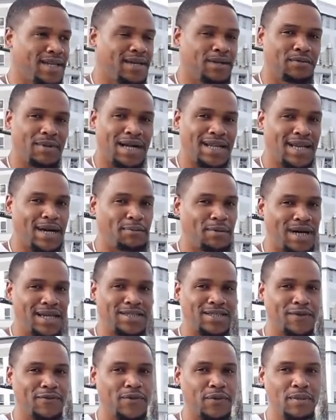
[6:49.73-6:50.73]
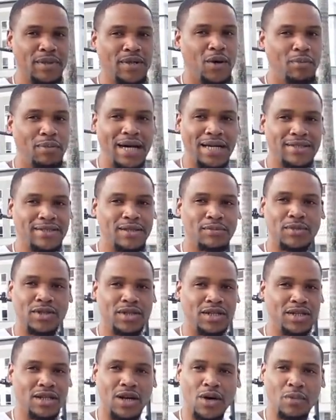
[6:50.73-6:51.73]
Anybody that buys something from me gonna buy something
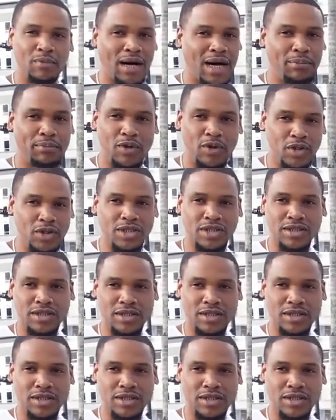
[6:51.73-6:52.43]
good. I don't buy bullshit.